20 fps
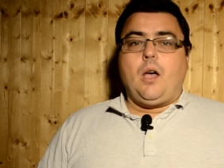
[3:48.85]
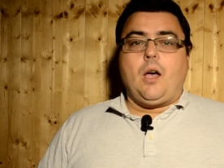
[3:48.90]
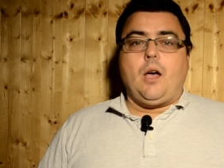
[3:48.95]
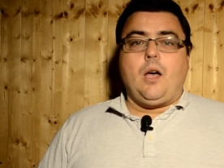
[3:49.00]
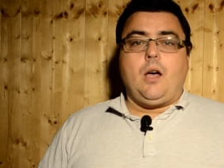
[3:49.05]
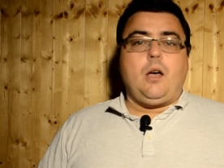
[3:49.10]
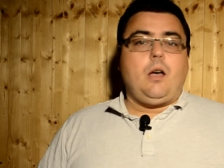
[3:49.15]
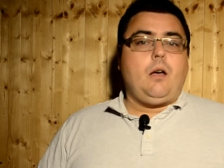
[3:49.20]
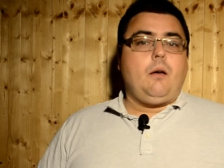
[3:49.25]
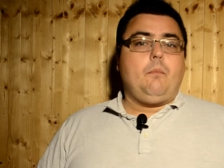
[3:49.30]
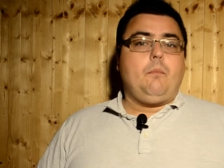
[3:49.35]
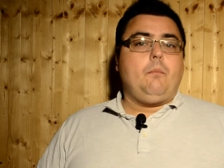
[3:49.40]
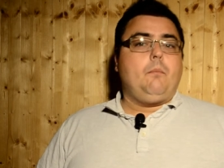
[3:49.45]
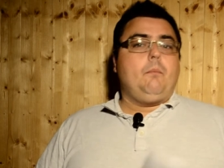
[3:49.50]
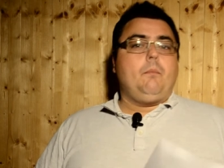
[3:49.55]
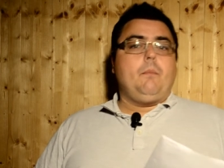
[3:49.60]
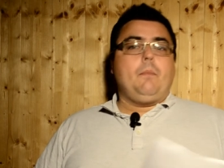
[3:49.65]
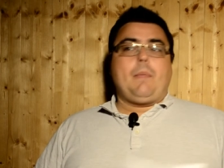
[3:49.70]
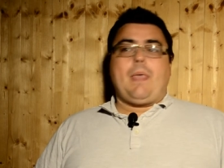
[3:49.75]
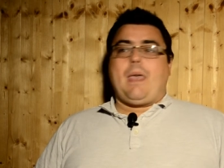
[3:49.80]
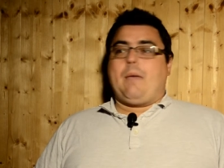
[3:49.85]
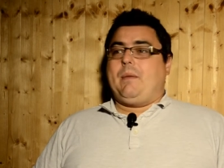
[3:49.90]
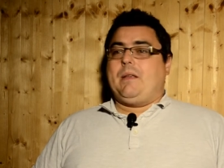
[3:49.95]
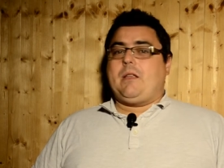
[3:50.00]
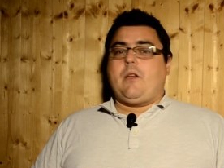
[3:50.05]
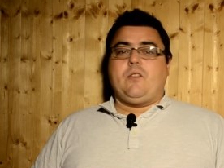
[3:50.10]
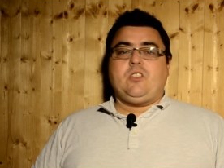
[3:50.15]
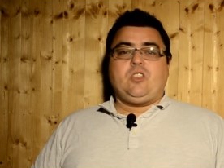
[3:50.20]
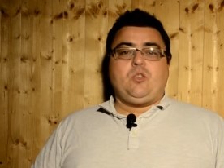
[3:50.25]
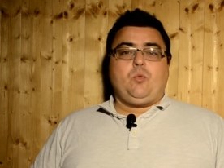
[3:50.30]
Um, I've
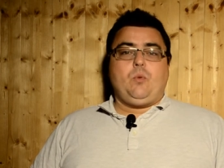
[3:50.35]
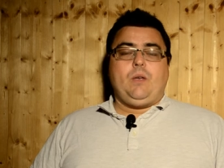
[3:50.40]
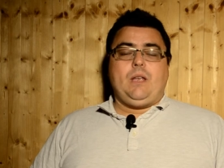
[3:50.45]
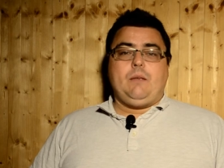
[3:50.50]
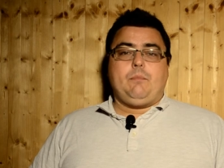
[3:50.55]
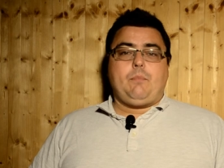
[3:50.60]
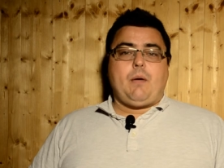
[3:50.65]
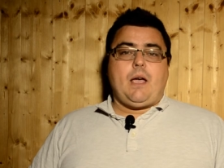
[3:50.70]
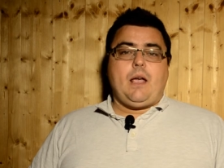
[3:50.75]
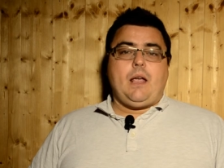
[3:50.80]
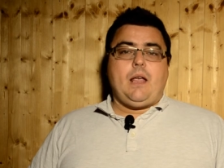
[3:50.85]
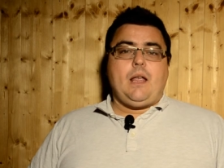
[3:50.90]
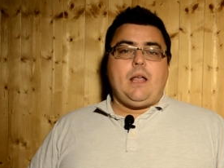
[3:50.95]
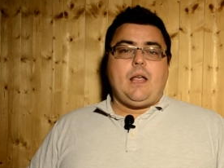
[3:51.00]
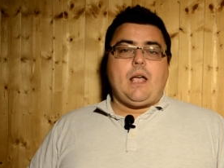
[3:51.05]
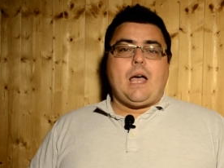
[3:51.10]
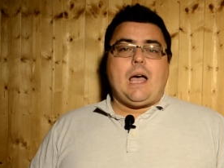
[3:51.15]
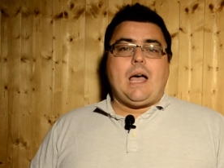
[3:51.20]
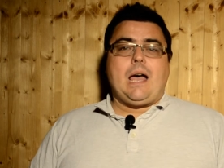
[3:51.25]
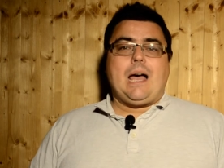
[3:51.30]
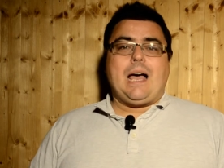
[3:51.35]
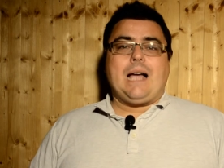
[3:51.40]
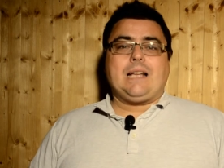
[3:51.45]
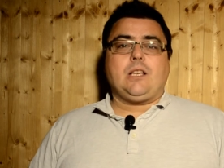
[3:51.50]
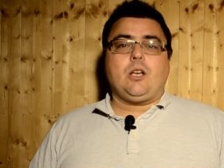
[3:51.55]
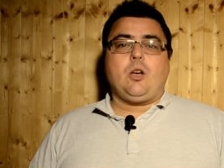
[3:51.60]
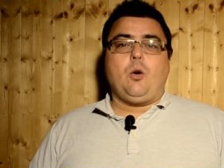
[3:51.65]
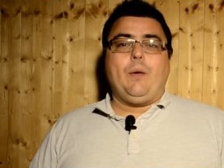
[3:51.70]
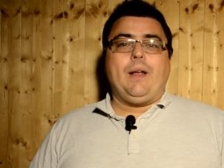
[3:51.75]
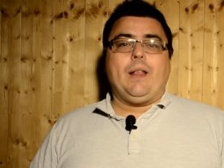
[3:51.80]
been over to eBay, had
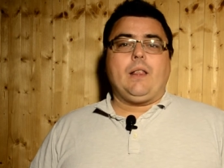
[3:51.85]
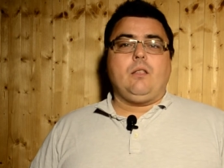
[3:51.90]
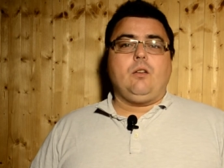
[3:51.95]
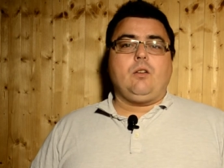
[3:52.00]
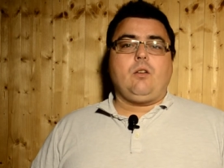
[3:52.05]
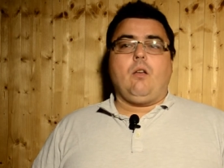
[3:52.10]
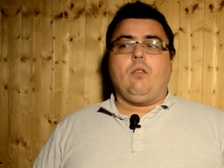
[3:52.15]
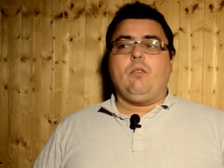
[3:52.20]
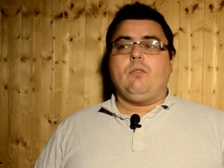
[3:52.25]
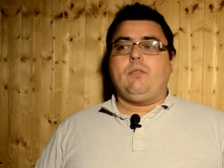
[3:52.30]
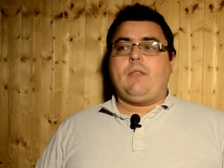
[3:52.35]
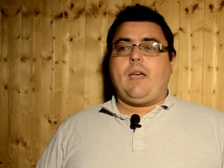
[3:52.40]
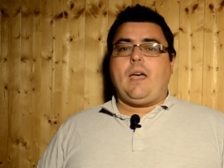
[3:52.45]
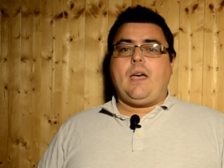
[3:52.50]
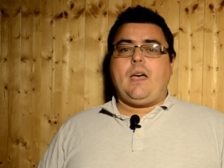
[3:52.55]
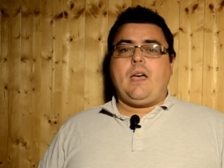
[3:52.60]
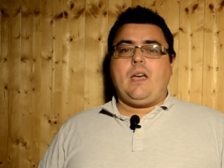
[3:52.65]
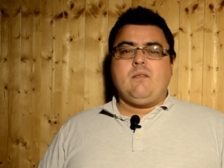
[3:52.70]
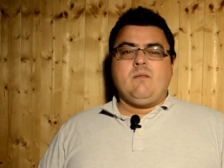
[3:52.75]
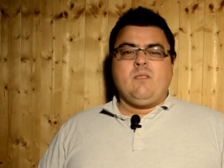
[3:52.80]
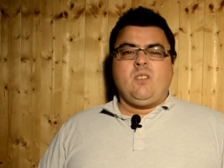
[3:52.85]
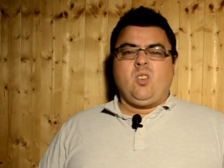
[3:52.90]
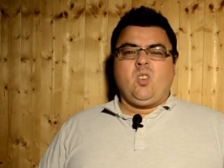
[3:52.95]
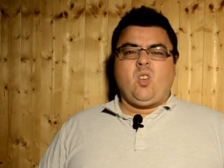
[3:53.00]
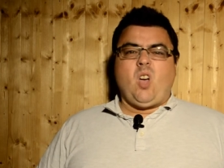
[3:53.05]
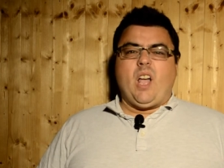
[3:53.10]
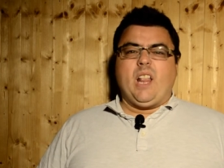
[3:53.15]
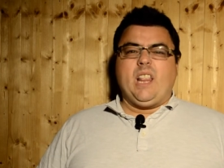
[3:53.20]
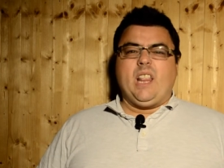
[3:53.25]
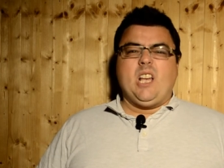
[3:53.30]
a quick look on there,
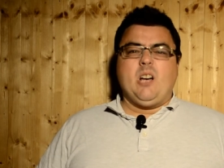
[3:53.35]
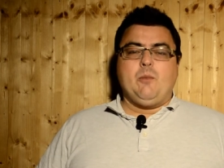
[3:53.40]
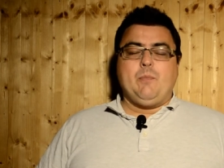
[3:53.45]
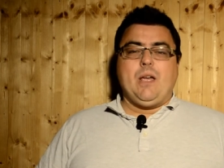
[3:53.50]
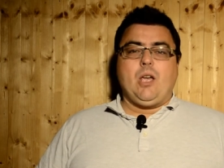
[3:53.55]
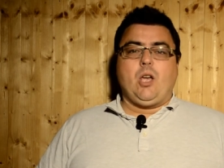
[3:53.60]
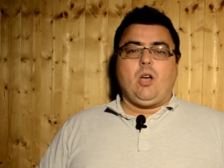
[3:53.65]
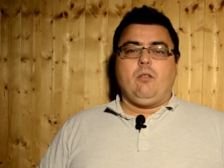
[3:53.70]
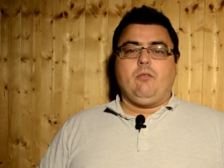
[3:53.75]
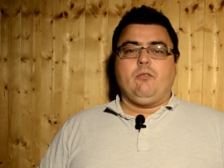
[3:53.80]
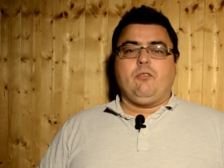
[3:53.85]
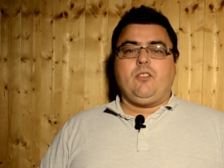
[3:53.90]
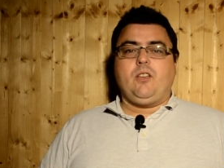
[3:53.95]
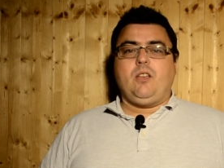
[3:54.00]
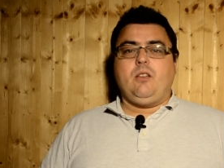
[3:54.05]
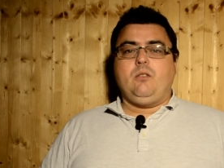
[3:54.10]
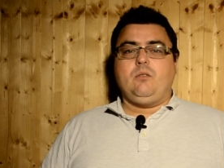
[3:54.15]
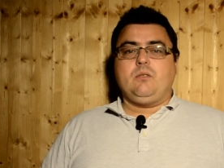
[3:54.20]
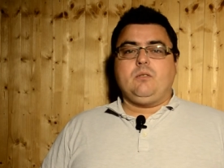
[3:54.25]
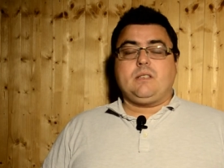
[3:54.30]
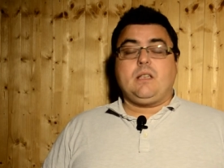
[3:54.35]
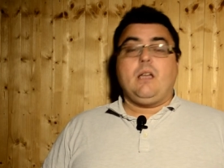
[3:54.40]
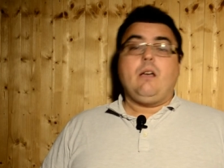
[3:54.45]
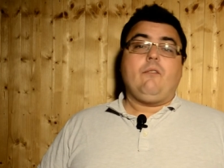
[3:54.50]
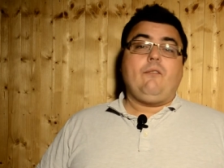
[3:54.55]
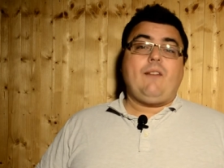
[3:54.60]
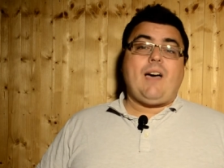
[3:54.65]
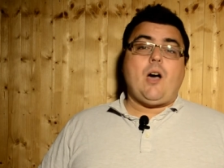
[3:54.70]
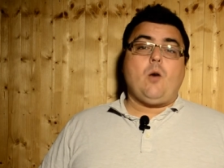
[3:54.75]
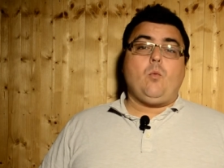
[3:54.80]
got a little bit confused,
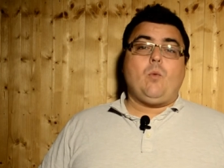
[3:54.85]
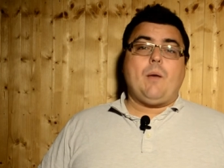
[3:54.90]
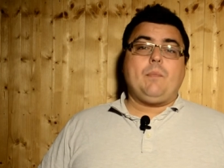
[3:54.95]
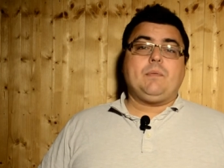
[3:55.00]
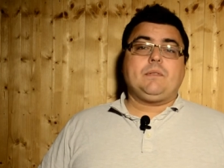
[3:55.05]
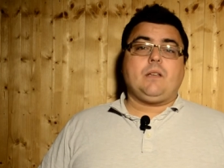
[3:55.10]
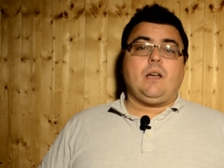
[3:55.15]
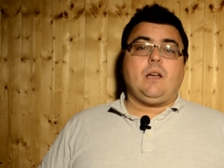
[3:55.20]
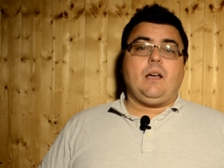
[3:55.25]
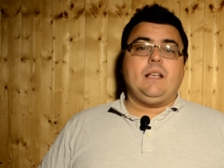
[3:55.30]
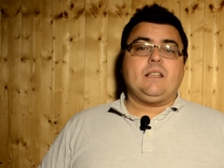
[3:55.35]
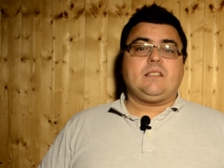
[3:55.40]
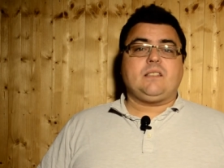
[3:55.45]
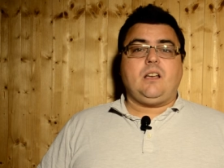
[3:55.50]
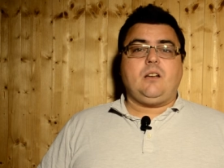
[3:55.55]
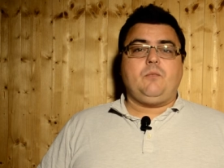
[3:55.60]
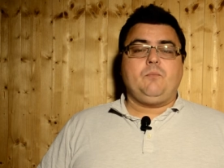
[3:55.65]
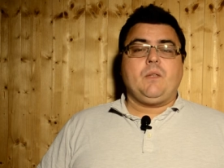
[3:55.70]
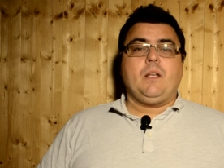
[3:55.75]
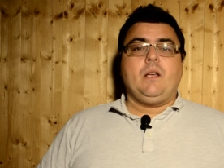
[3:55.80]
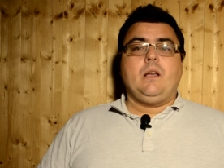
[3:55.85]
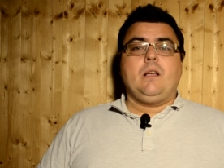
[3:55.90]
found website, so